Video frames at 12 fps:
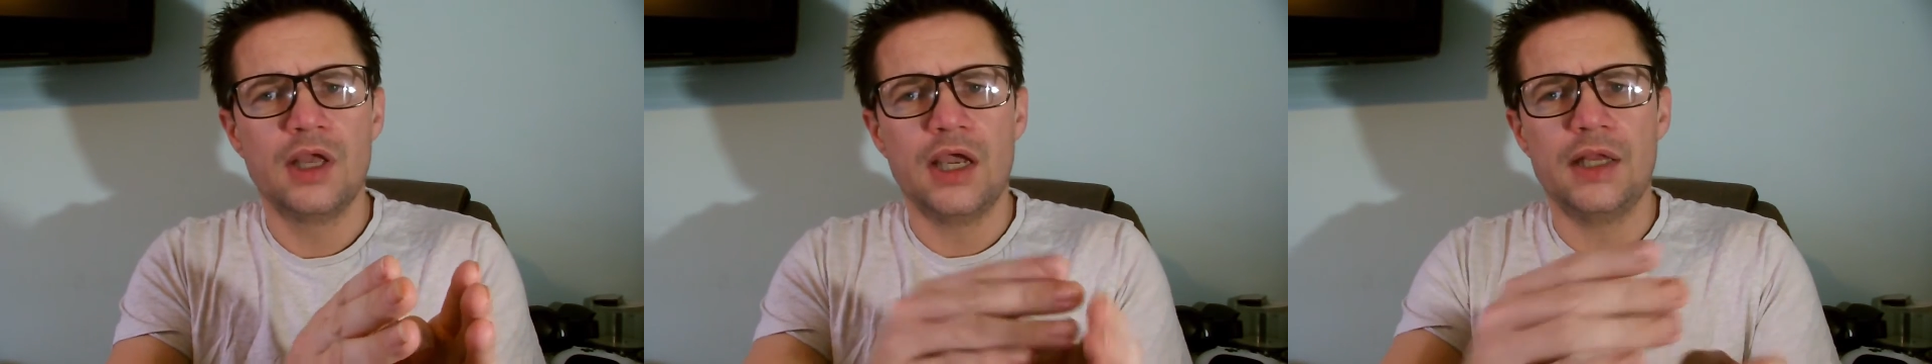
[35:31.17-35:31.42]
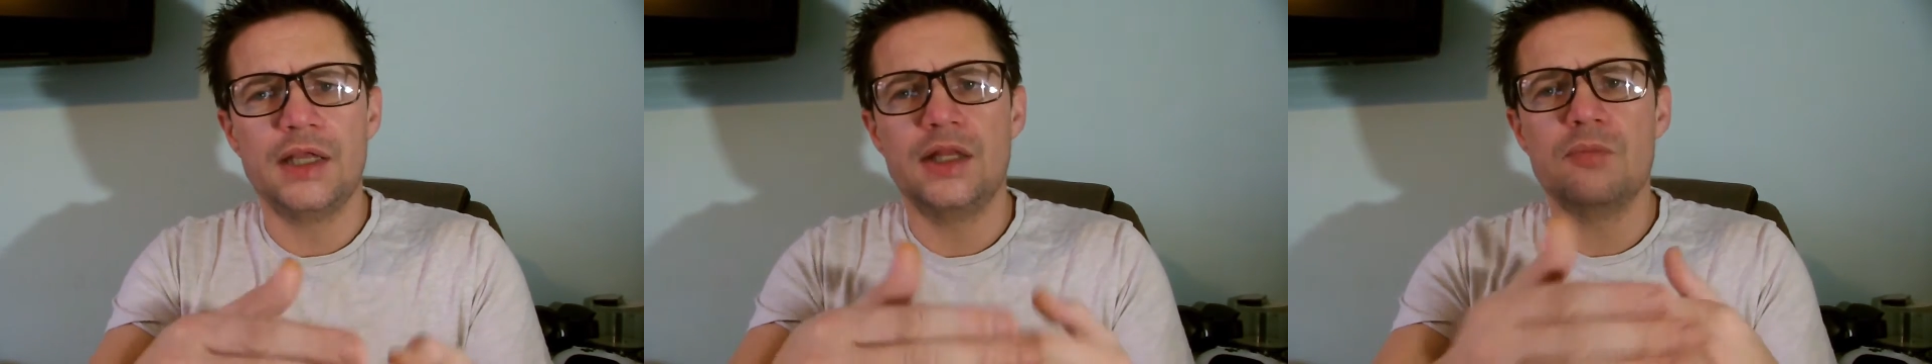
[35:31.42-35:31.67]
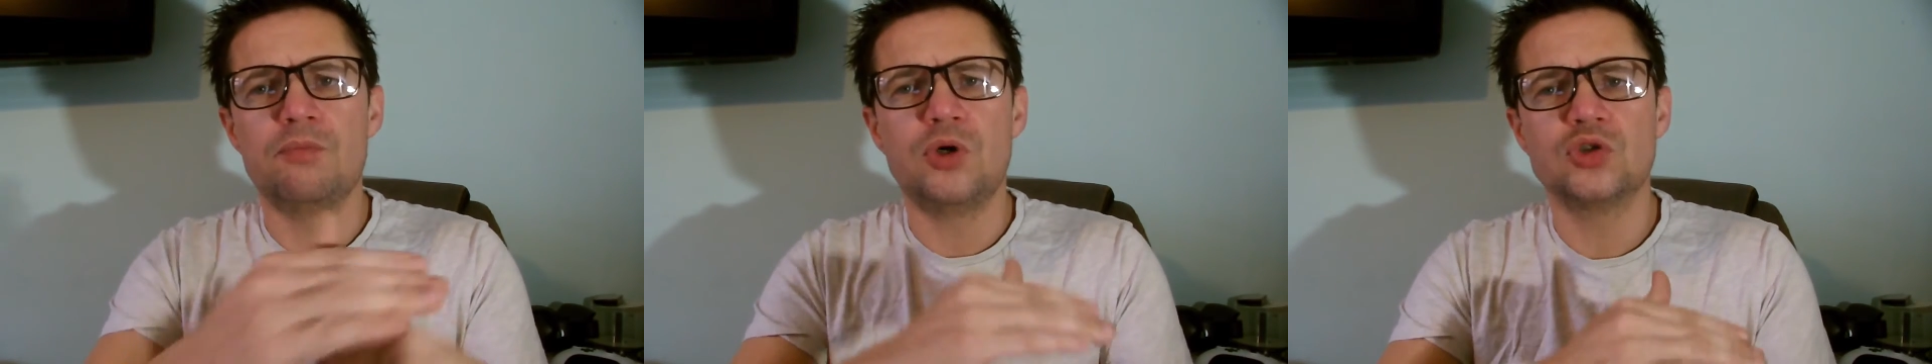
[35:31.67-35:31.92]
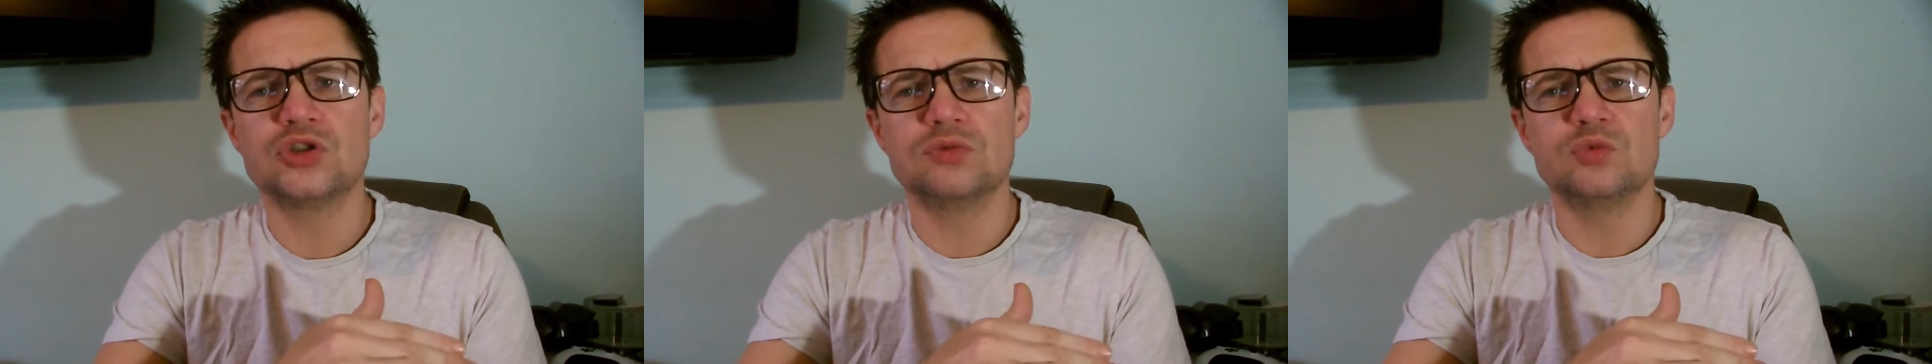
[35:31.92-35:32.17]
and then the
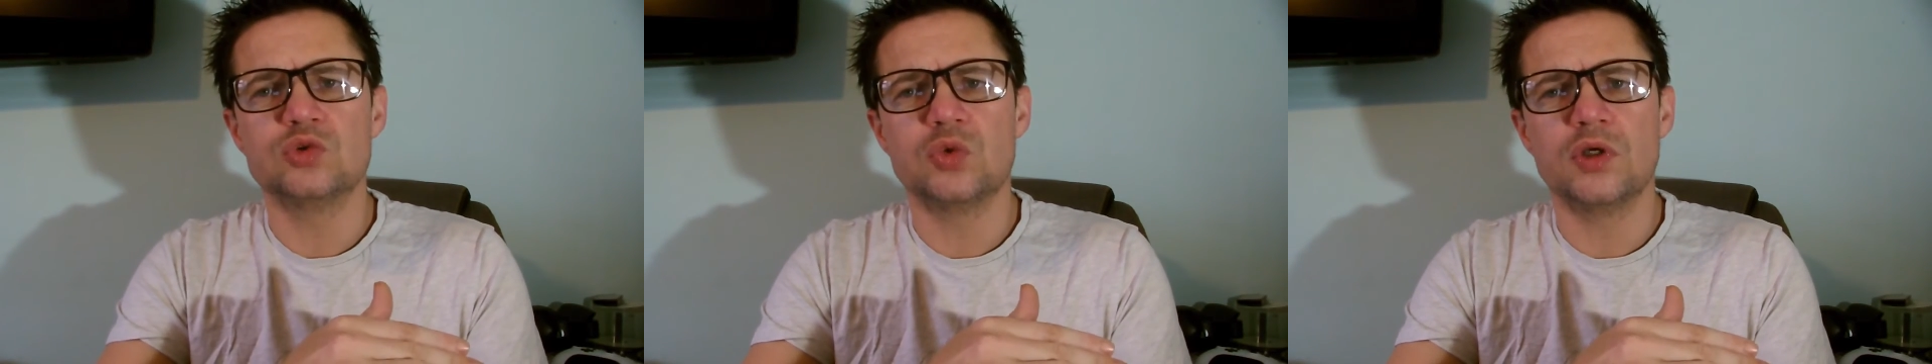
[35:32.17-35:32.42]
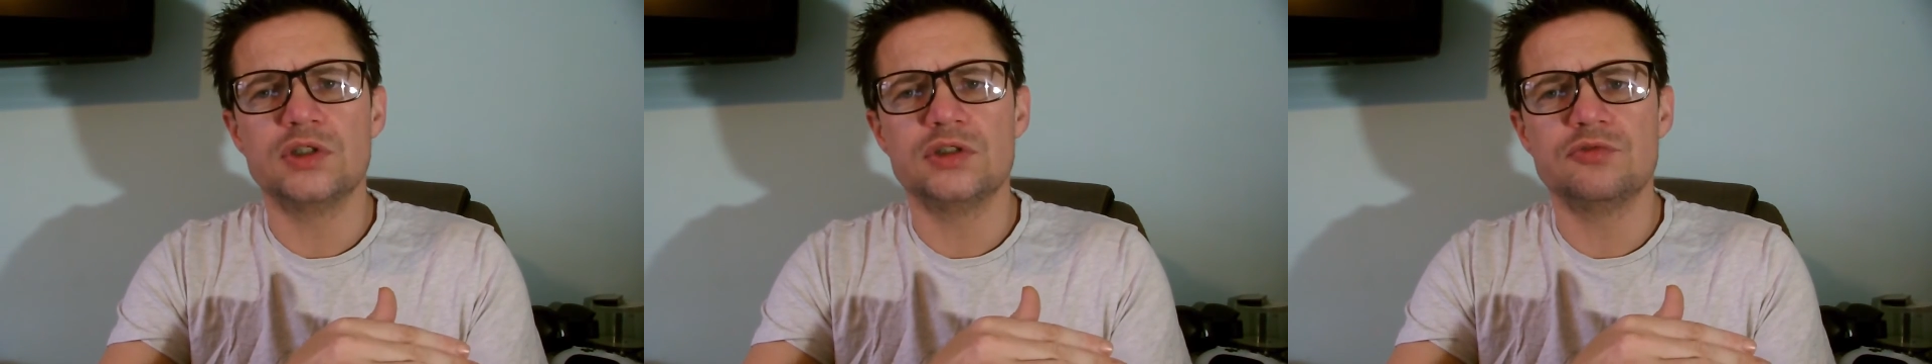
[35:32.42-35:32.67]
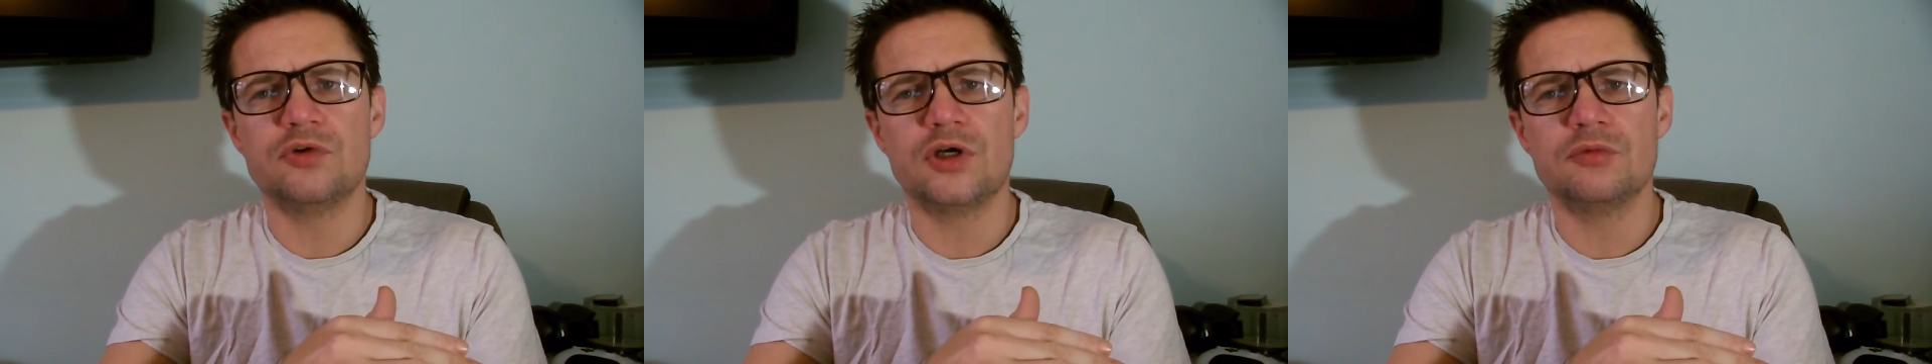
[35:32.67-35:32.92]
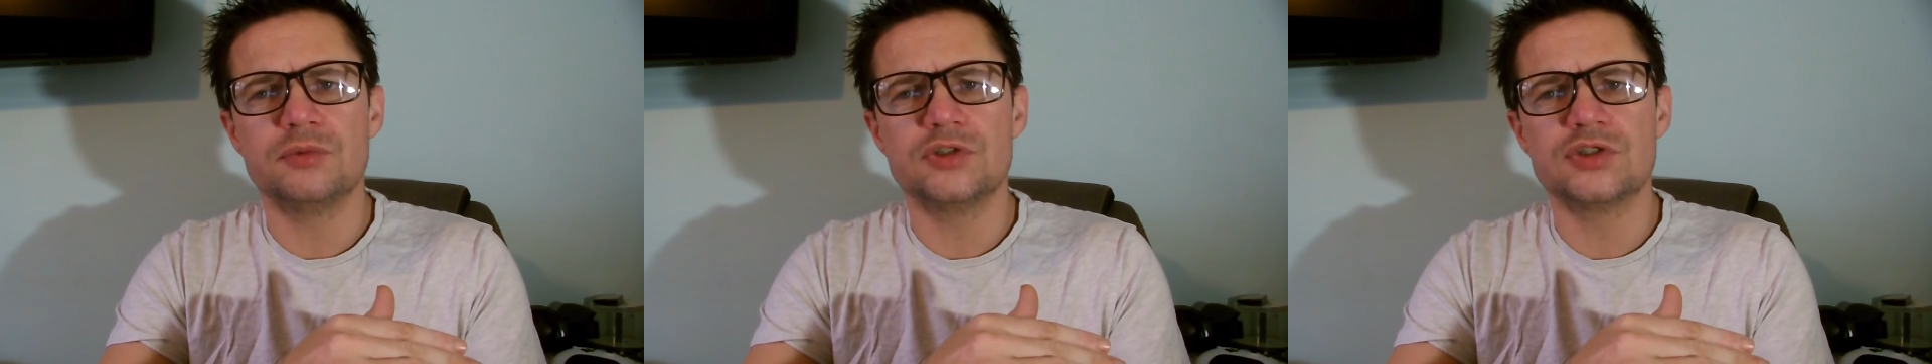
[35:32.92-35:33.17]
bottom
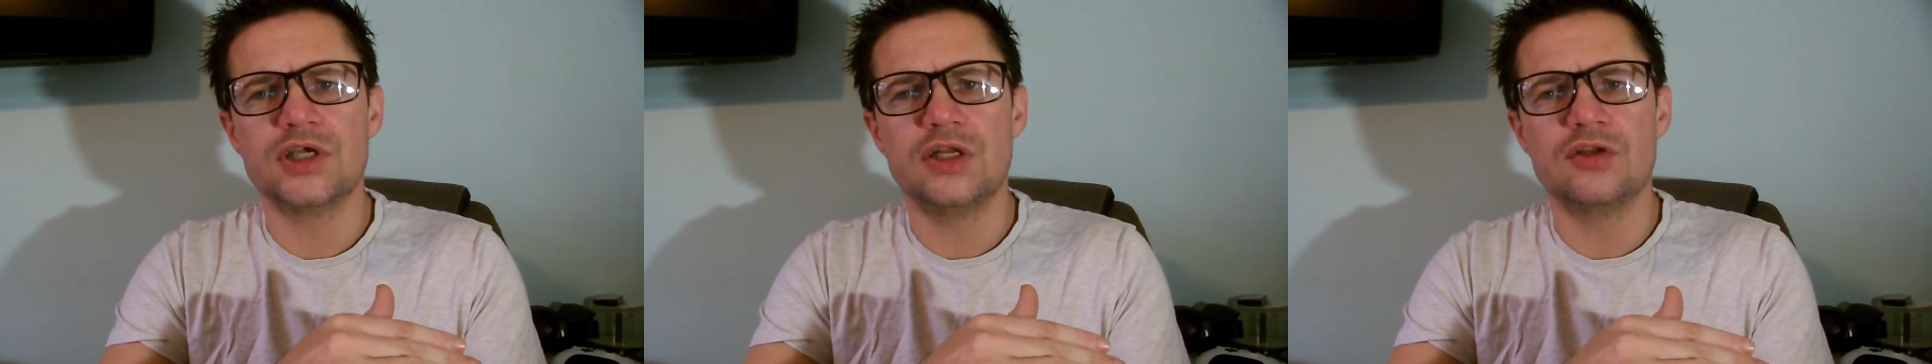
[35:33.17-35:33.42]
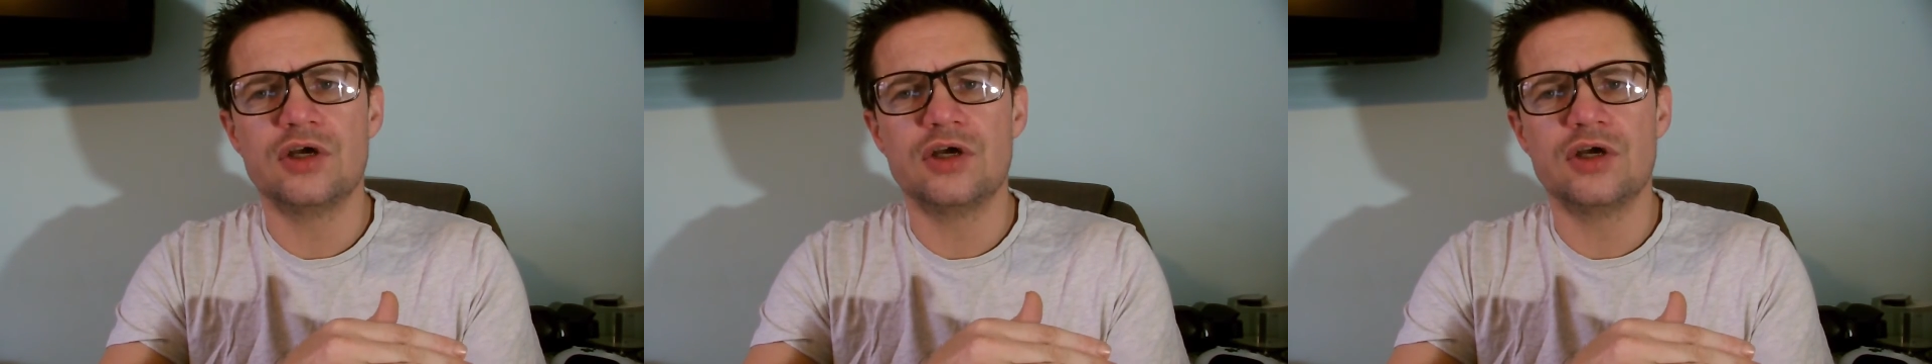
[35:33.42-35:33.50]
25%